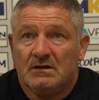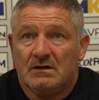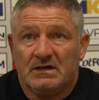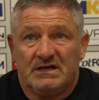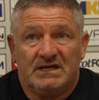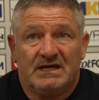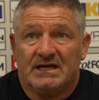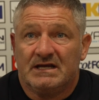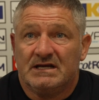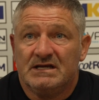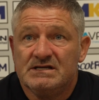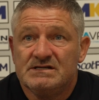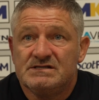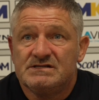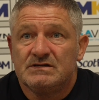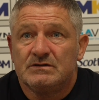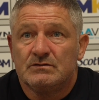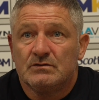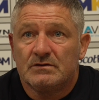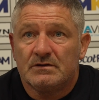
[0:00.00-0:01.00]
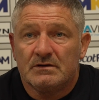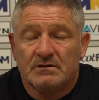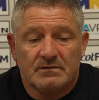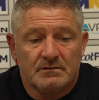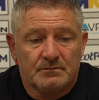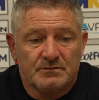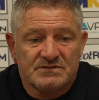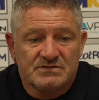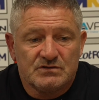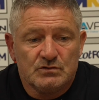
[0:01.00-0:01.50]
and he agrees, you know, that
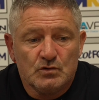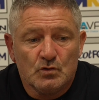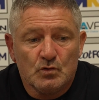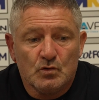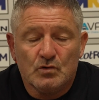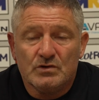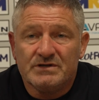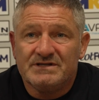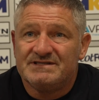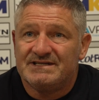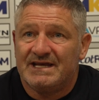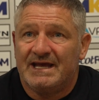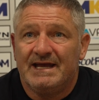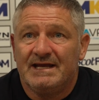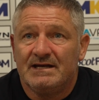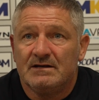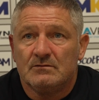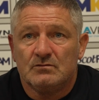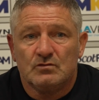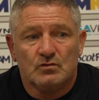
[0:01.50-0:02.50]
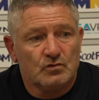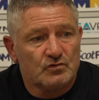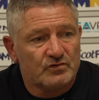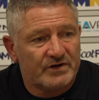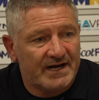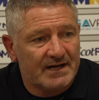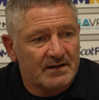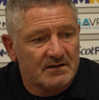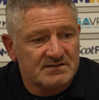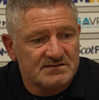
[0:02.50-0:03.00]
there was no intent, no
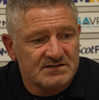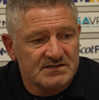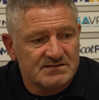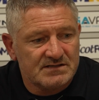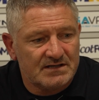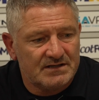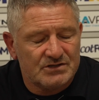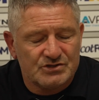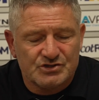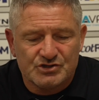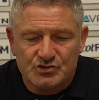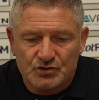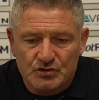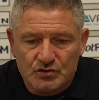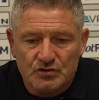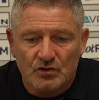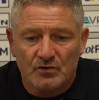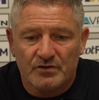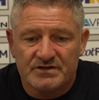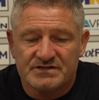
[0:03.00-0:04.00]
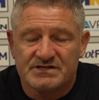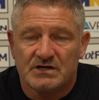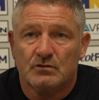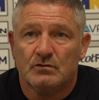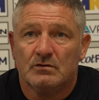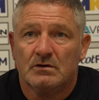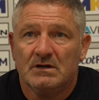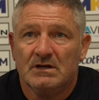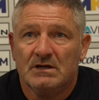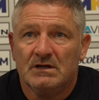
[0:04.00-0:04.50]
recklessness, and it should not
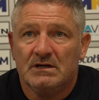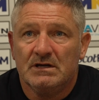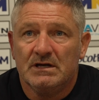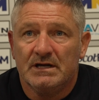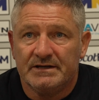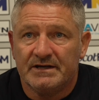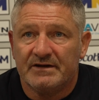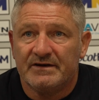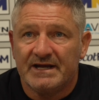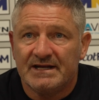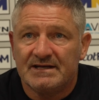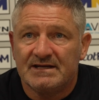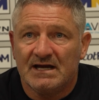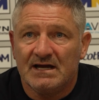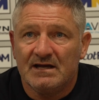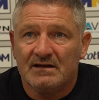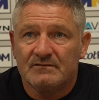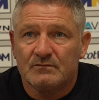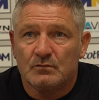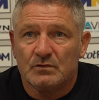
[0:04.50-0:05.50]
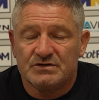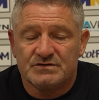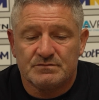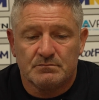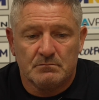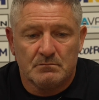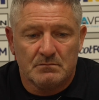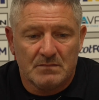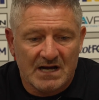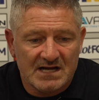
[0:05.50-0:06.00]
result in a red card, which
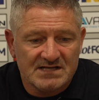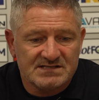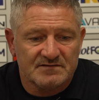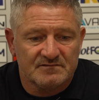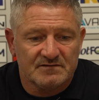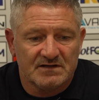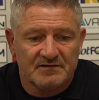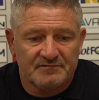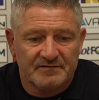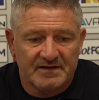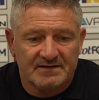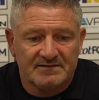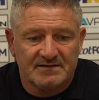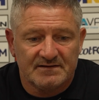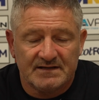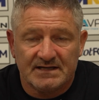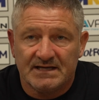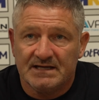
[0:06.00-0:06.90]
massively affected the